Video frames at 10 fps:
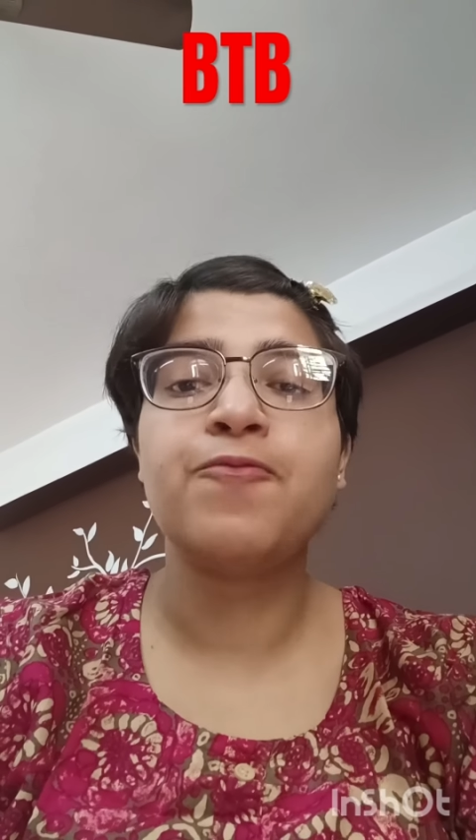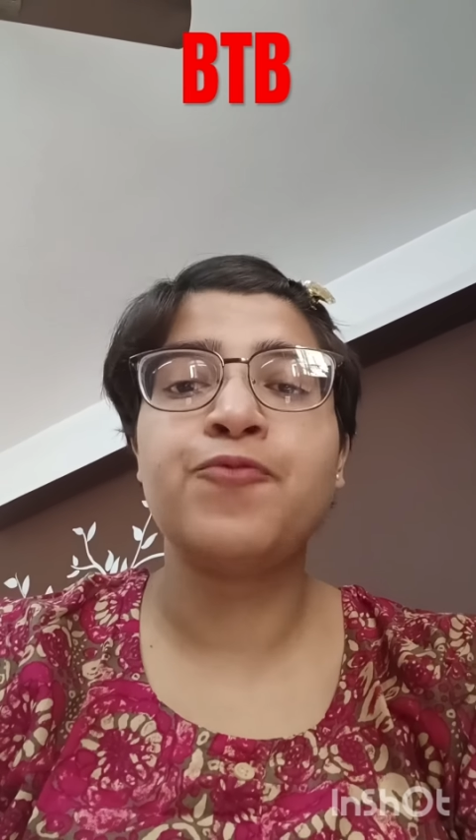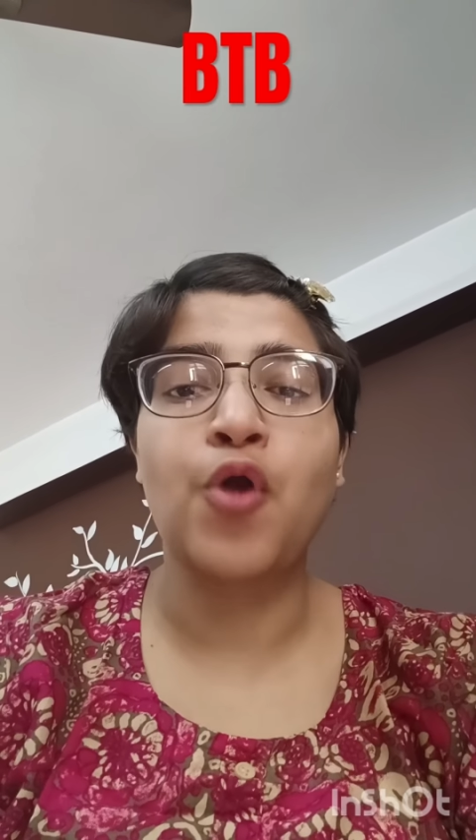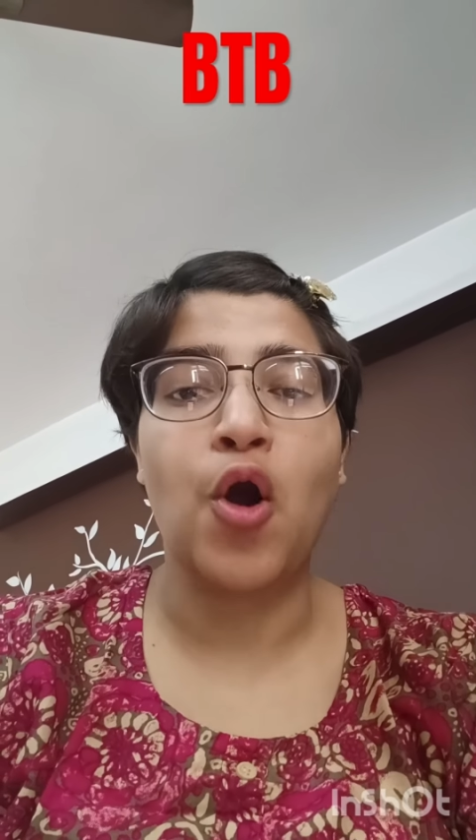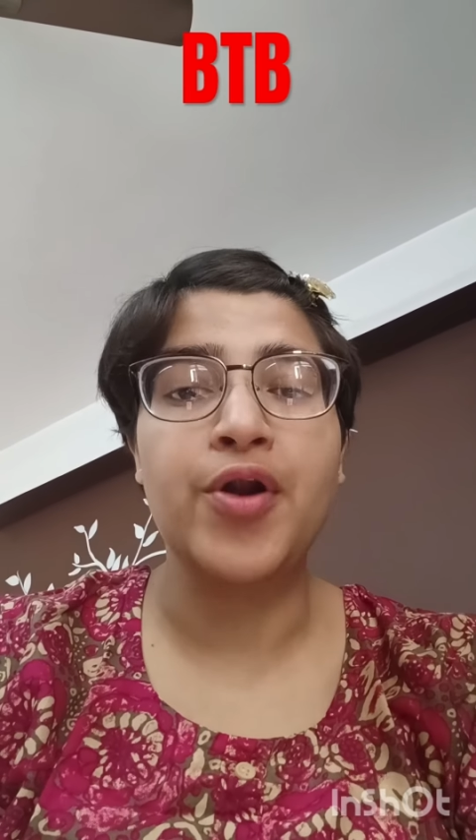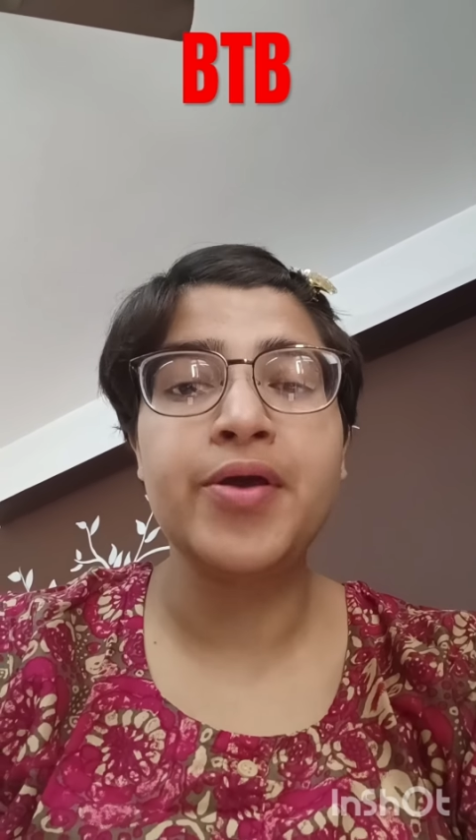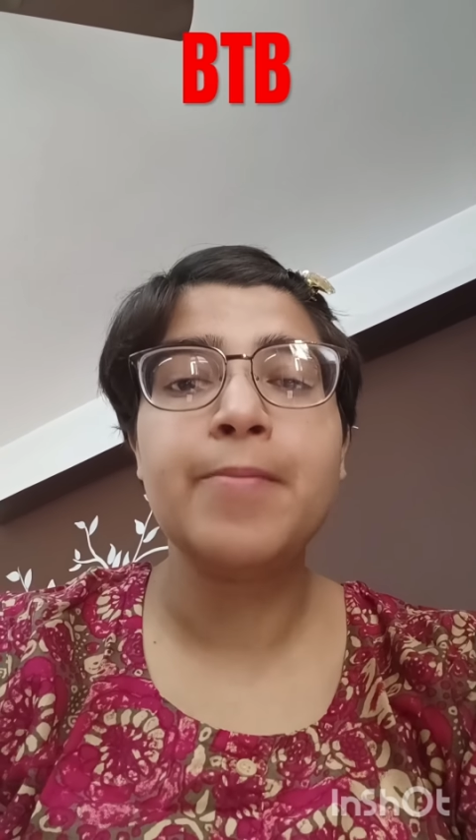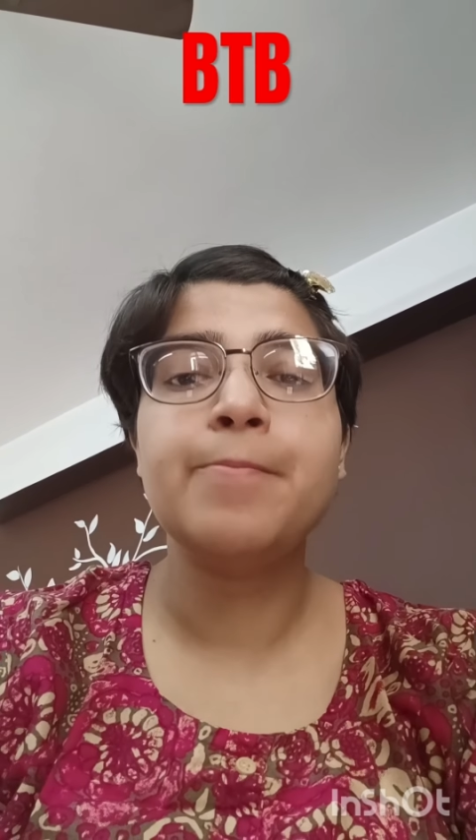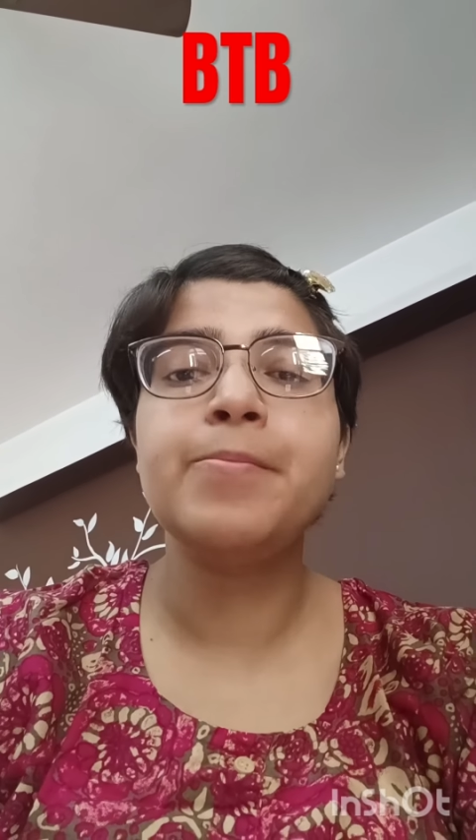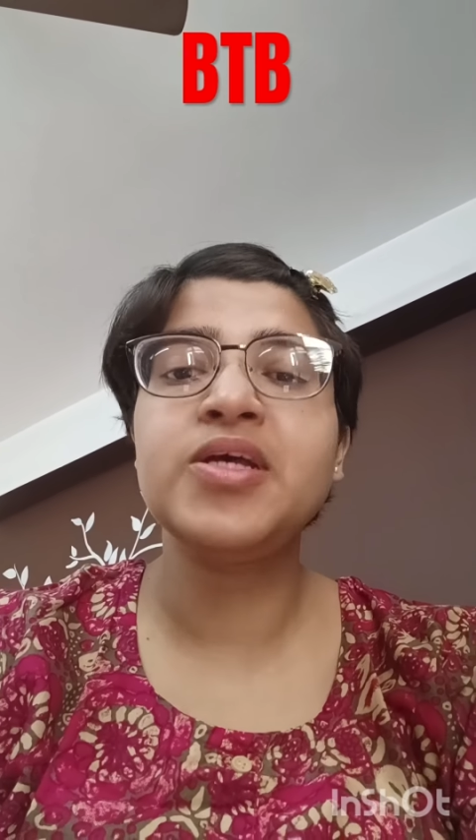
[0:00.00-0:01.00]
fraud,
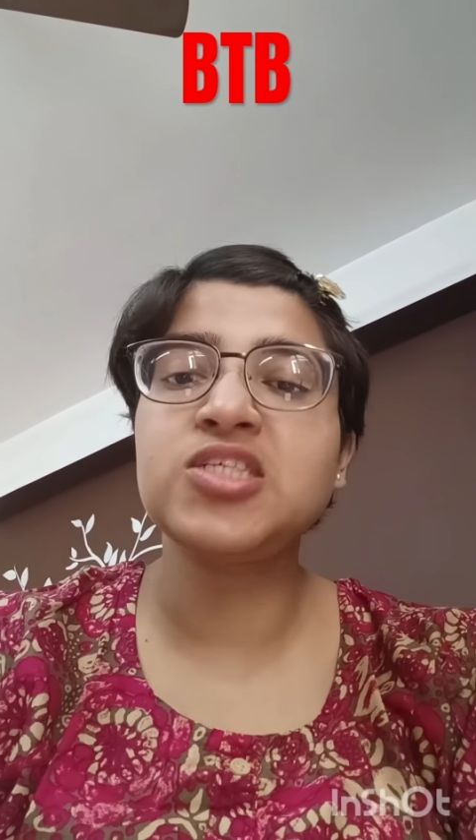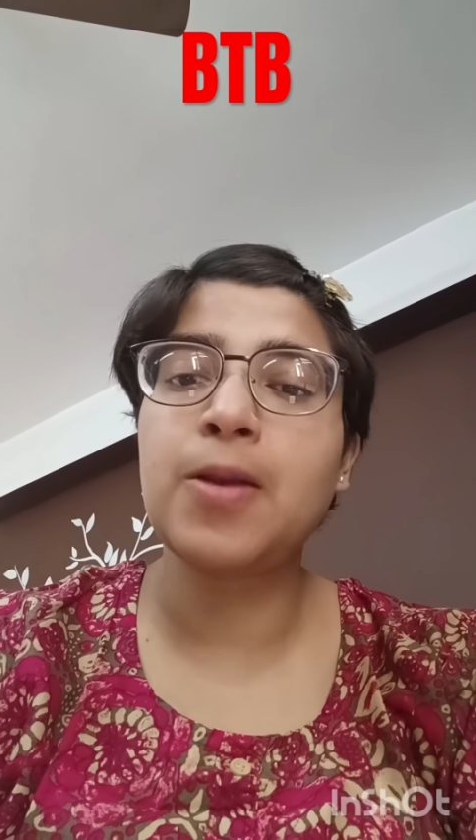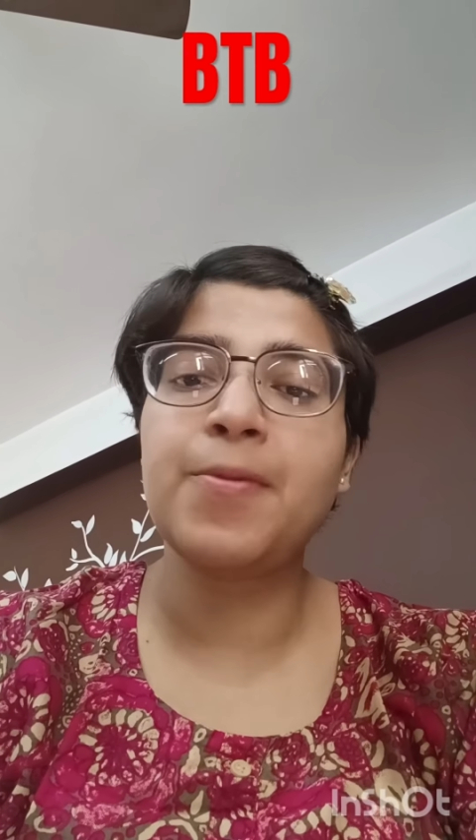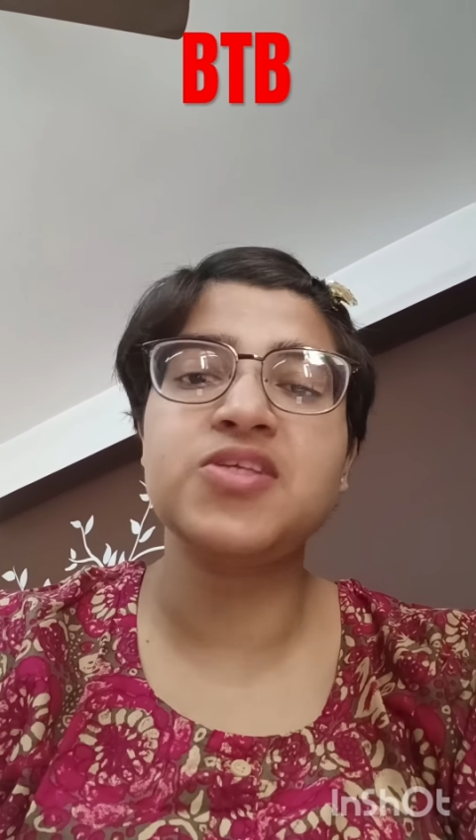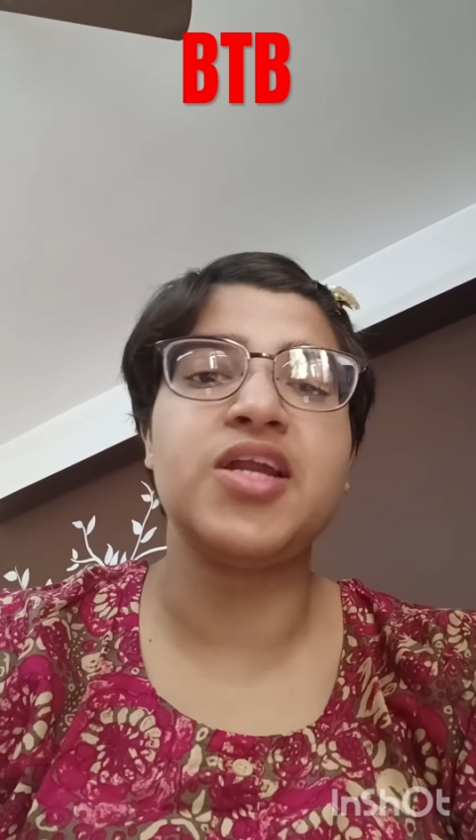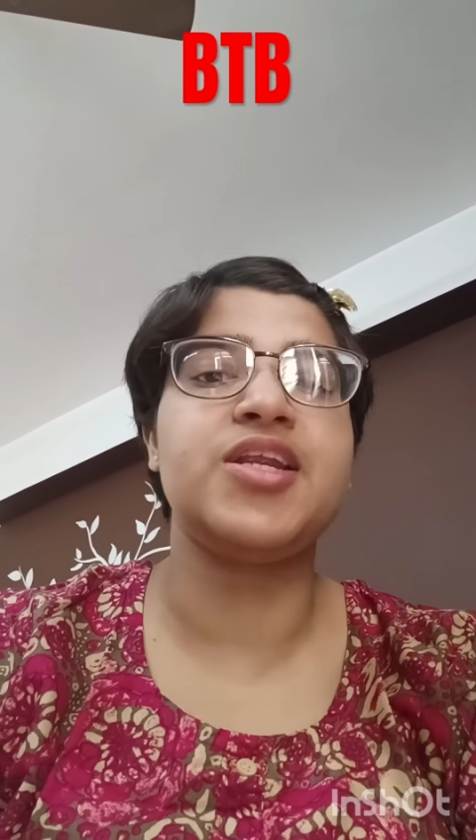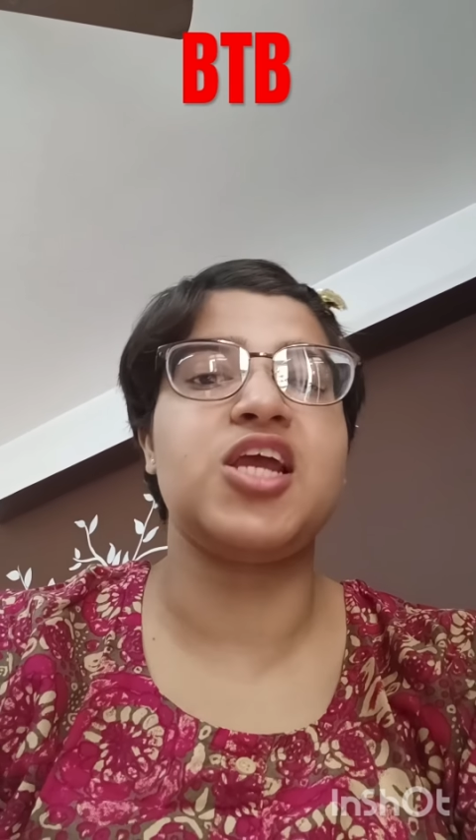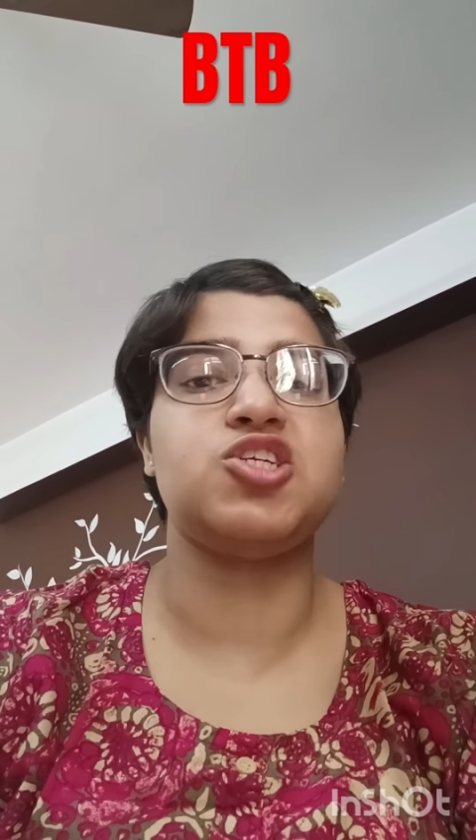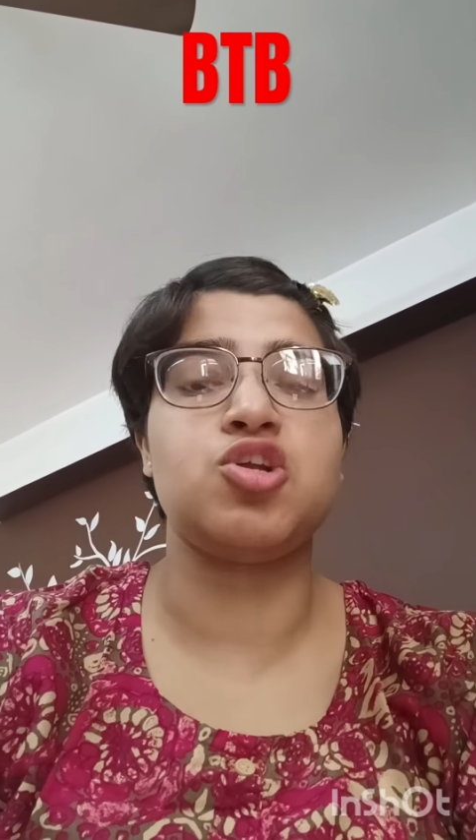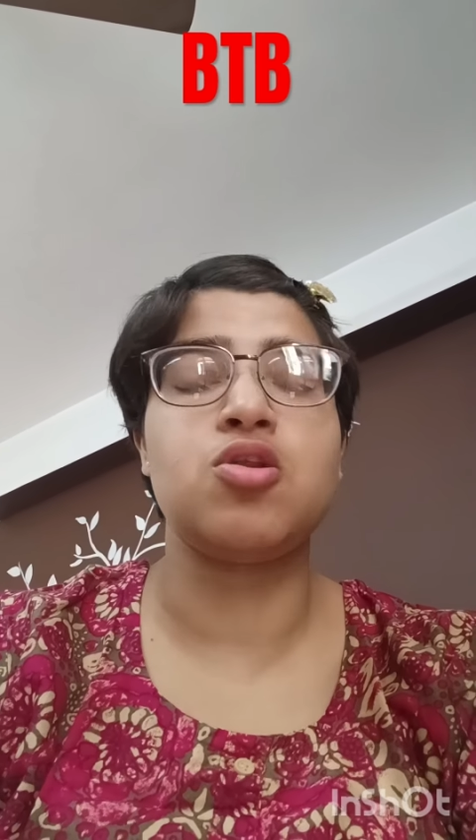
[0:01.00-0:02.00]

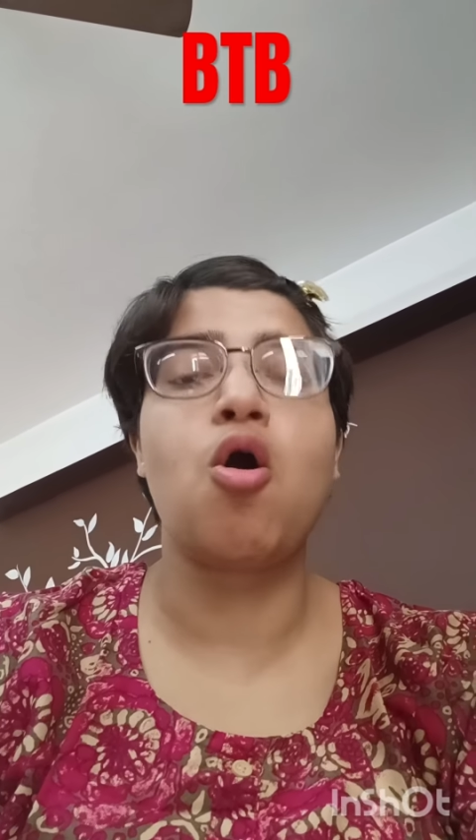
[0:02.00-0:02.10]
misrepresentation